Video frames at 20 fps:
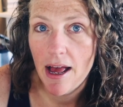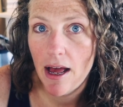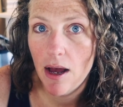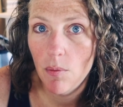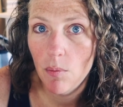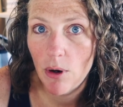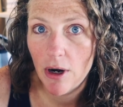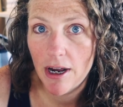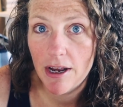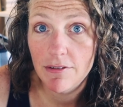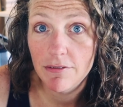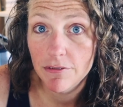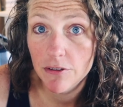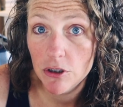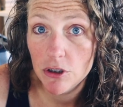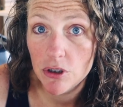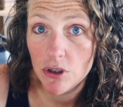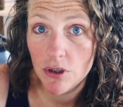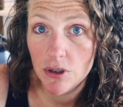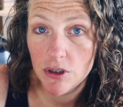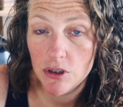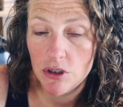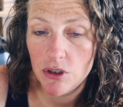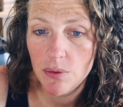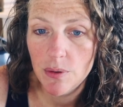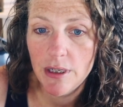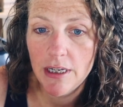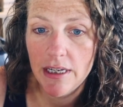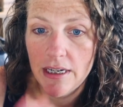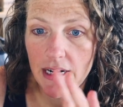and when I first started
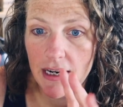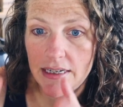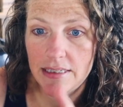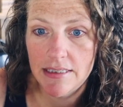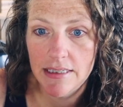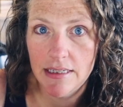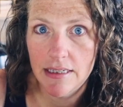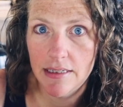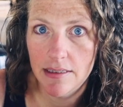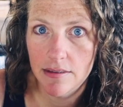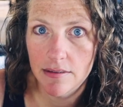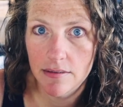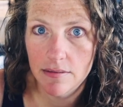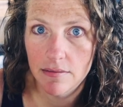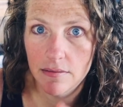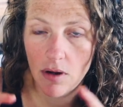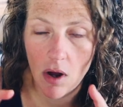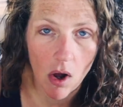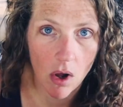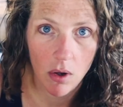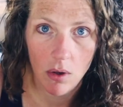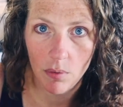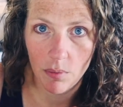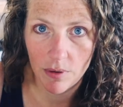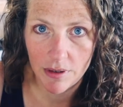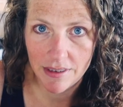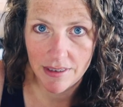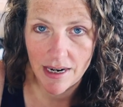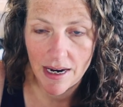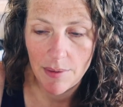doing it, I did it all
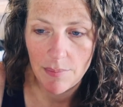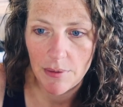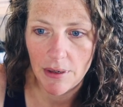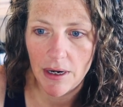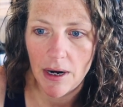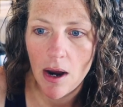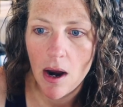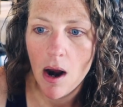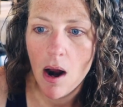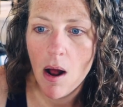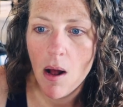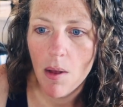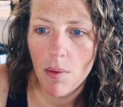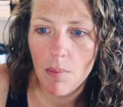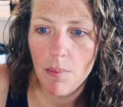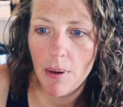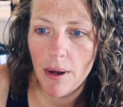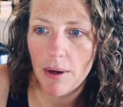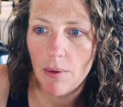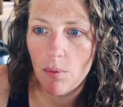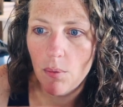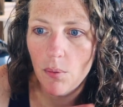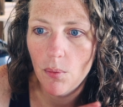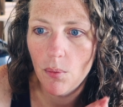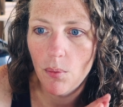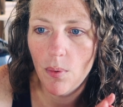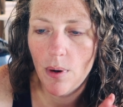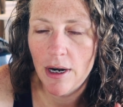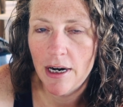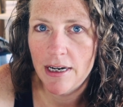with typing. But
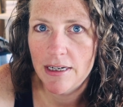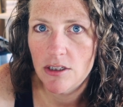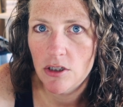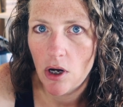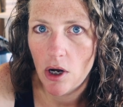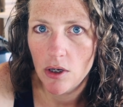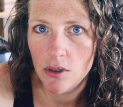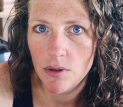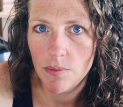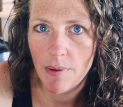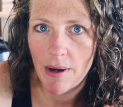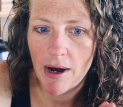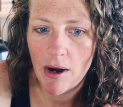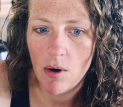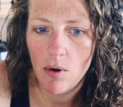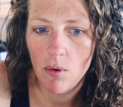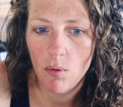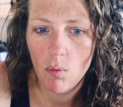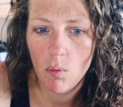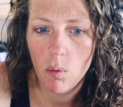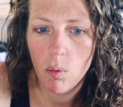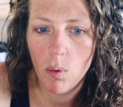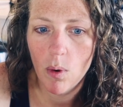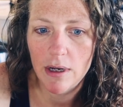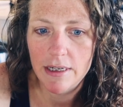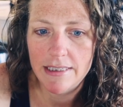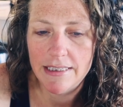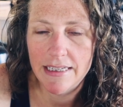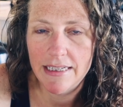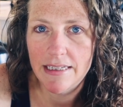when I talked about
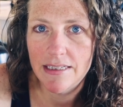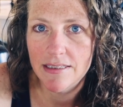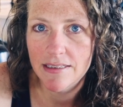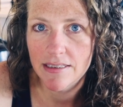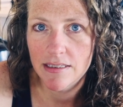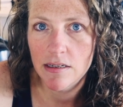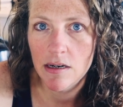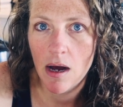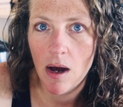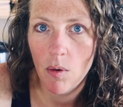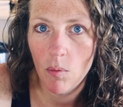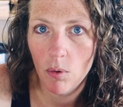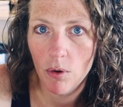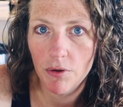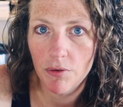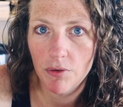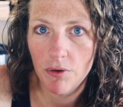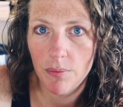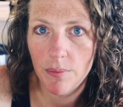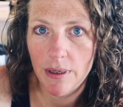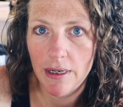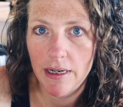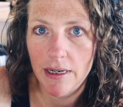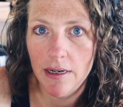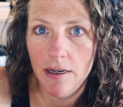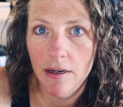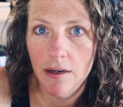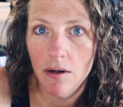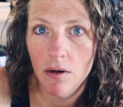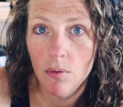what did and did not work for
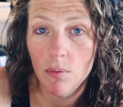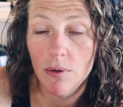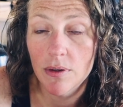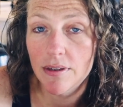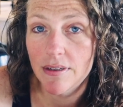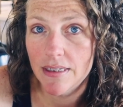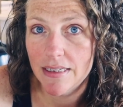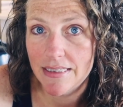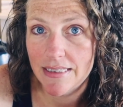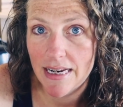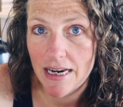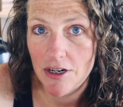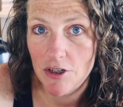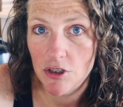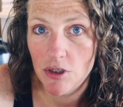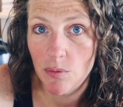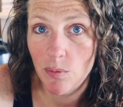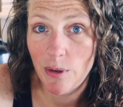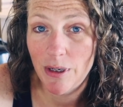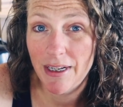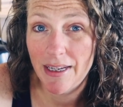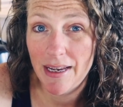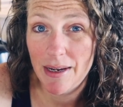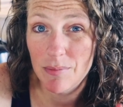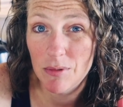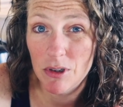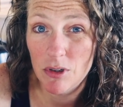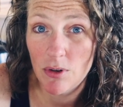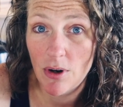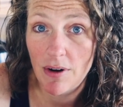me with dictation when it
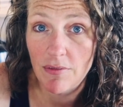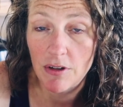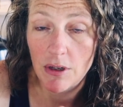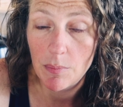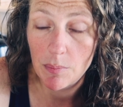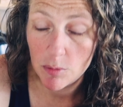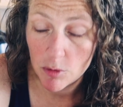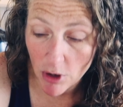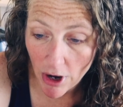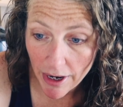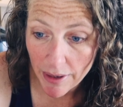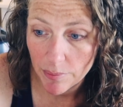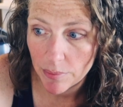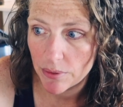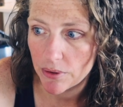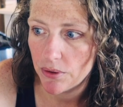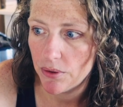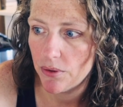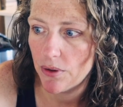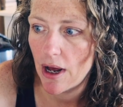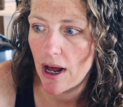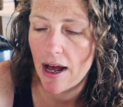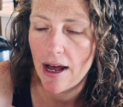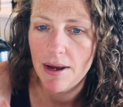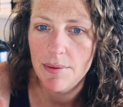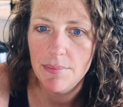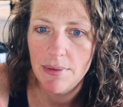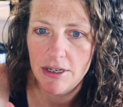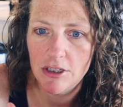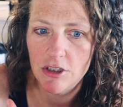came to drafting Dragon Balloon,
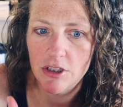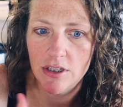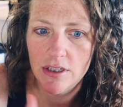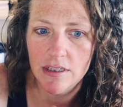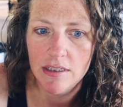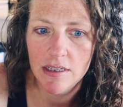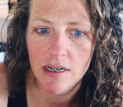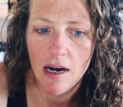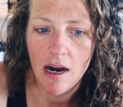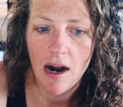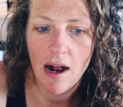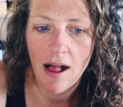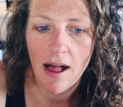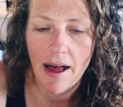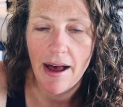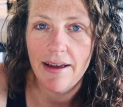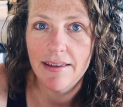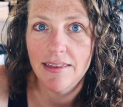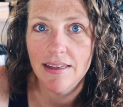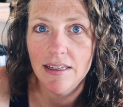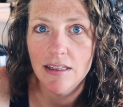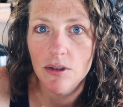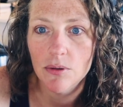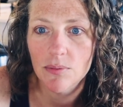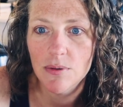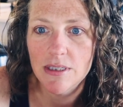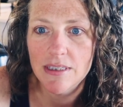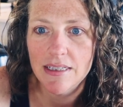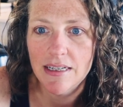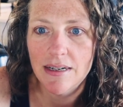I mentioned I think the
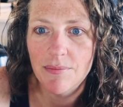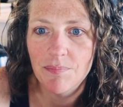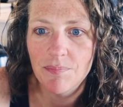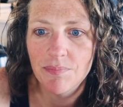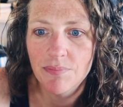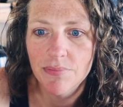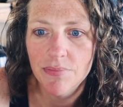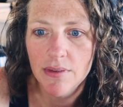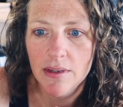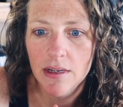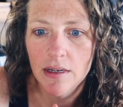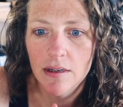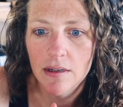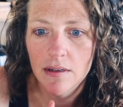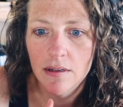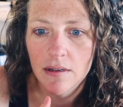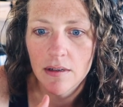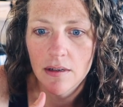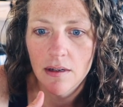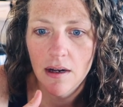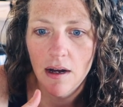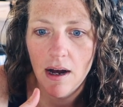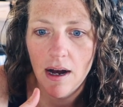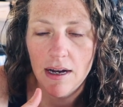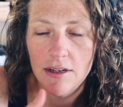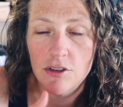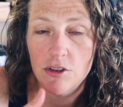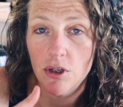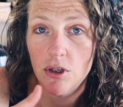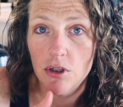reason
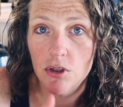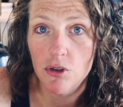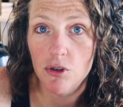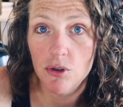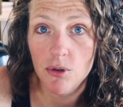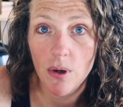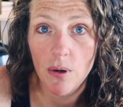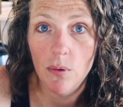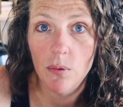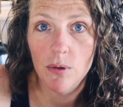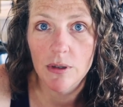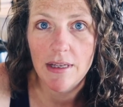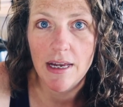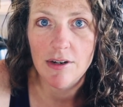I started to struggle with